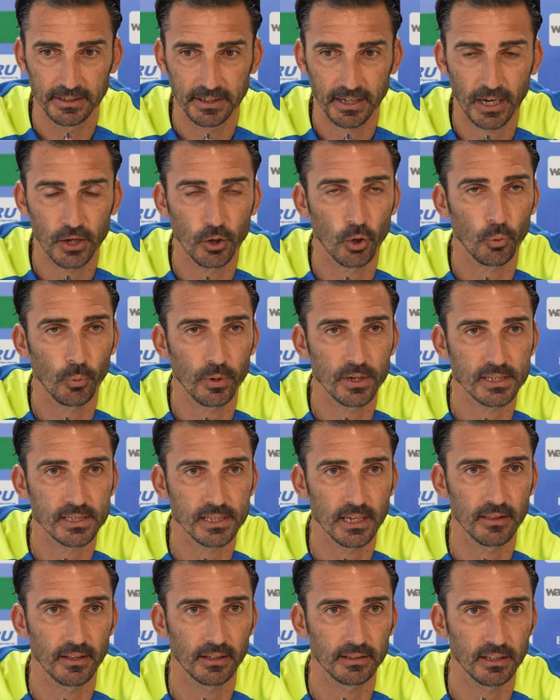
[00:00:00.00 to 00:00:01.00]
I always
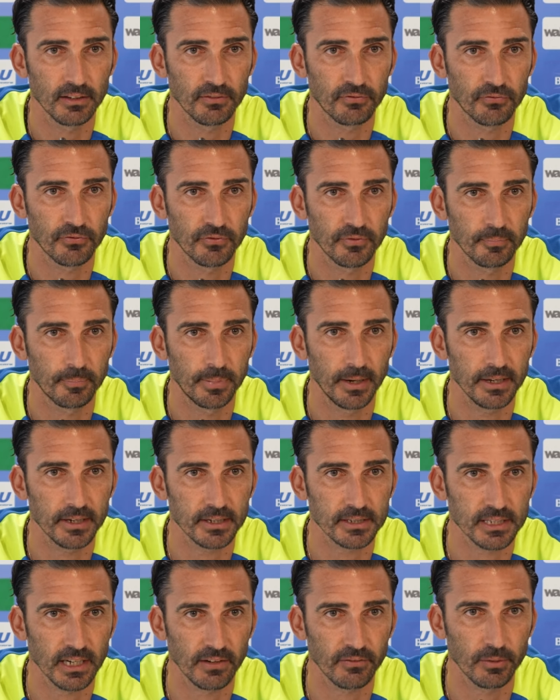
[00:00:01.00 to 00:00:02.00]
say that if
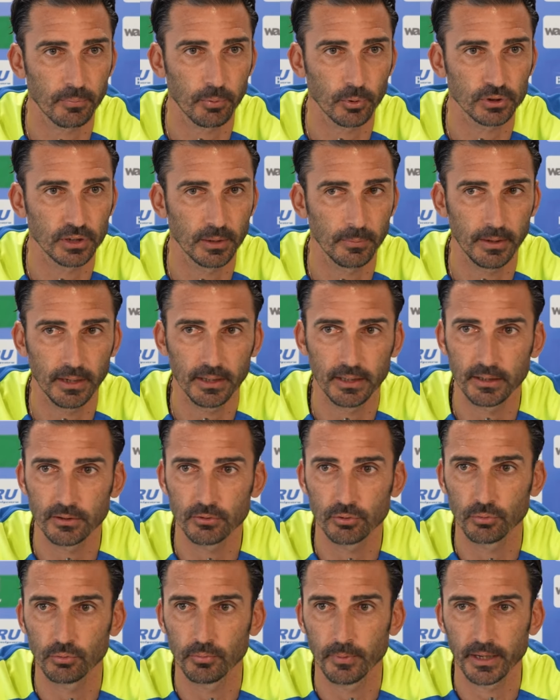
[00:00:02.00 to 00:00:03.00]
players have the possibility
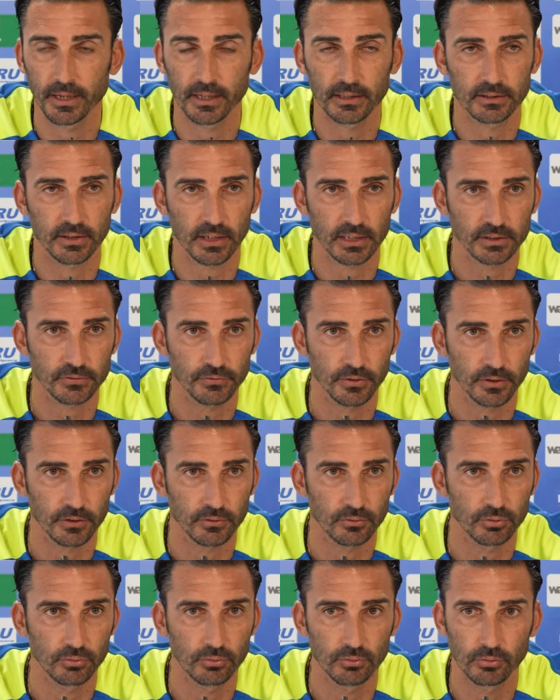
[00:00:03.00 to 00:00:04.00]
to make a transfer
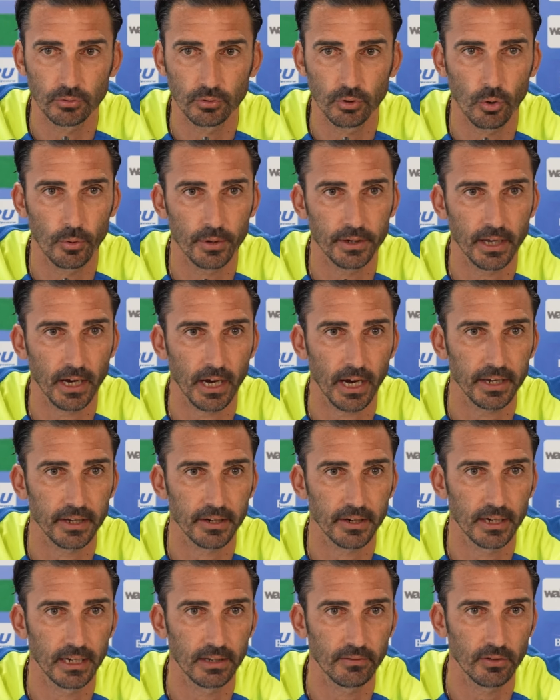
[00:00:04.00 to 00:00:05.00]
to go in a
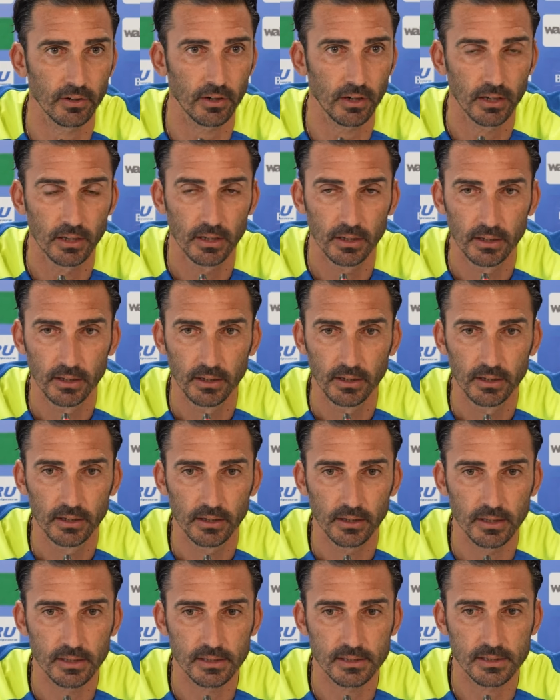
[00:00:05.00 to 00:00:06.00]
higher level
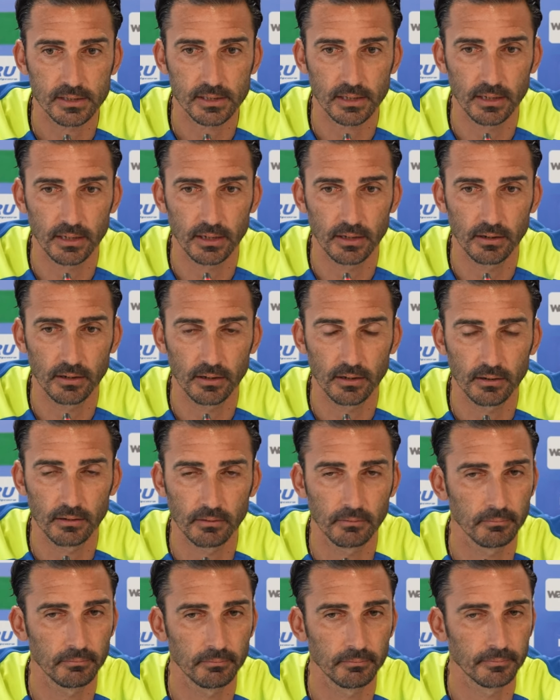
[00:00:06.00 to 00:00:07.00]
it's
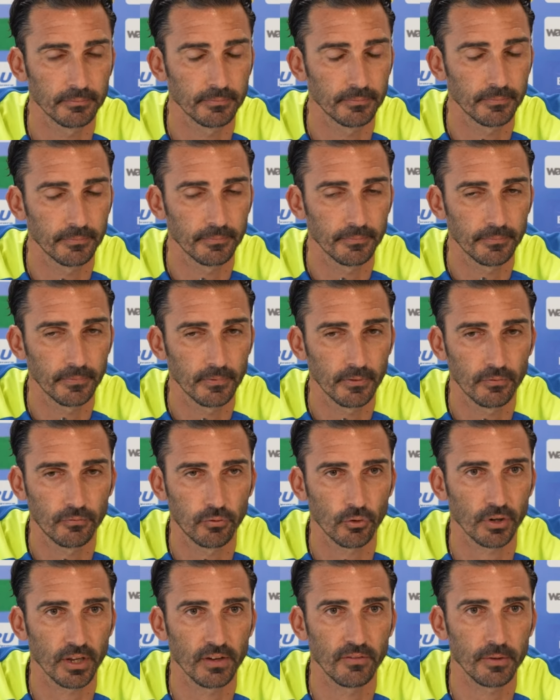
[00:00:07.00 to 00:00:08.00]
um,
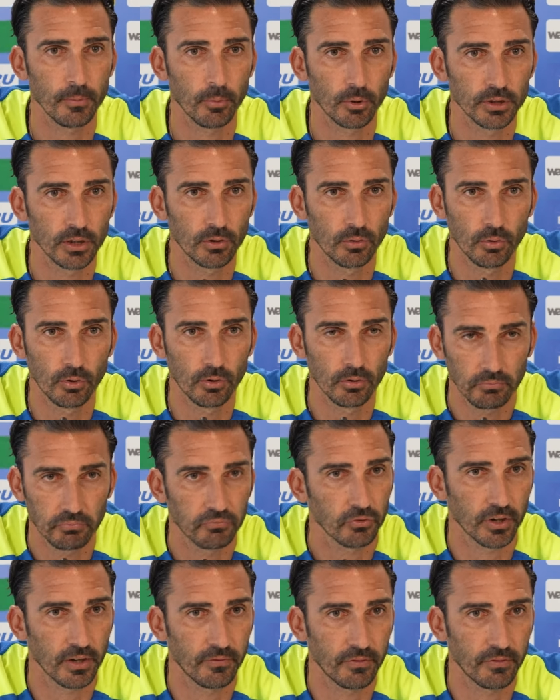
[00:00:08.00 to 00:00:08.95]
for everybody good for